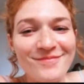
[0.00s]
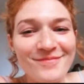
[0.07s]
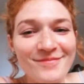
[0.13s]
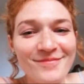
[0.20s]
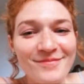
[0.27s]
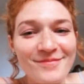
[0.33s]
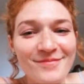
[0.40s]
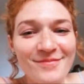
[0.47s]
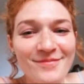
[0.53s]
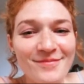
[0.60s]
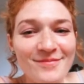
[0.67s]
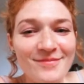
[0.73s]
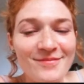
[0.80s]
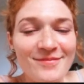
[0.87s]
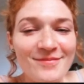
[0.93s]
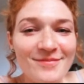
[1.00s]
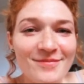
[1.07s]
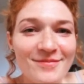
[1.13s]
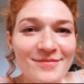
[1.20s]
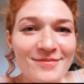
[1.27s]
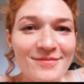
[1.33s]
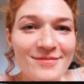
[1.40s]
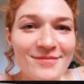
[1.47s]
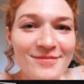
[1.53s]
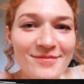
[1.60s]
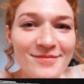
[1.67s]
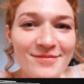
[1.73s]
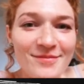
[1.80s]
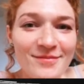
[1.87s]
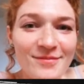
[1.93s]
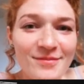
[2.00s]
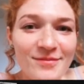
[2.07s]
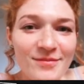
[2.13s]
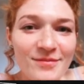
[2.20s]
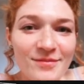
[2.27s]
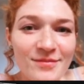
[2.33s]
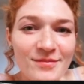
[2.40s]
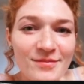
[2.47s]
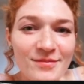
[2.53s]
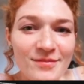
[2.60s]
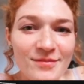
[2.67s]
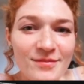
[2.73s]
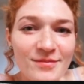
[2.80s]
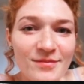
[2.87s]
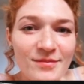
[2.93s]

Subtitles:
(silent)